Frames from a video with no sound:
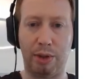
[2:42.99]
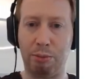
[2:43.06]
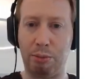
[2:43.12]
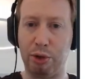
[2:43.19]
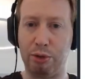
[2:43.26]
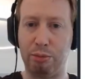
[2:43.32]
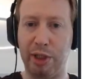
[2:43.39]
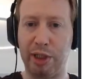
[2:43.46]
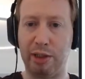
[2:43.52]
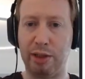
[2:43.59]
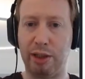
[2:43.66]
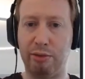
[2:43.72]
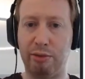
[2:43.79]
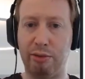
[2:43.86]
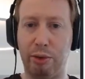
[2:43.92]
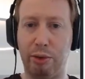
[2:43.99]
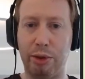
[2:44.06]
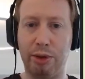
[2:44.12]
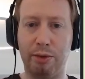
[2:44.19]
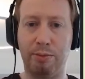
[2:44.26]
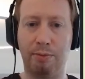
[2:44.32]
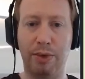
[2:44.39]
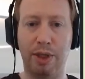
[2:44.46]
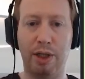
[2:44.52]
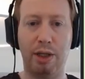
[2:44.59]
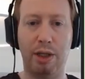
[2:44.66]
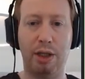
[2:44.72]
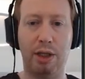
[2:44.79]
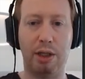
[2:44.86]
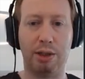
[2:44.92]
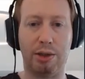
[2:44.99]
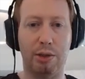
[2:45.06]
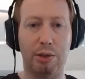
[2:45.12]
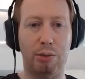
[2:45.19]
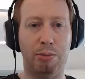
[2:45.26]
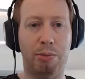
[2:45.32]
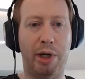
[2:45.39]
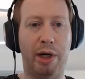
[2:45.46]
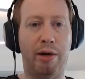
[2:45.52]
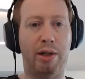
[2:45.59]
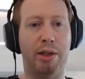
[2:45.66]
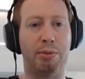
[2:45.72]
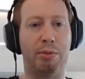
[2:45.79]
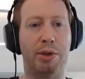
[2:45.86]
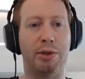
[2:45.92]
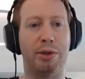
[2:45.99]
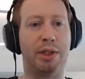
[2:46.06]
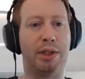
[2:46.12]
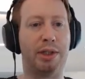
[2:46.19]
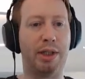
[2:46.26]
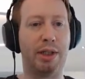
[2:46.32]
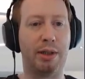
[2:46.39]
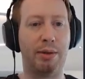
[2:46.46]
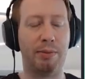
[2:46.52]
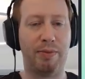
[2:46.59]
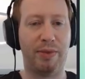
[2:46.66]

push MakerDAO forward. So parallel processing.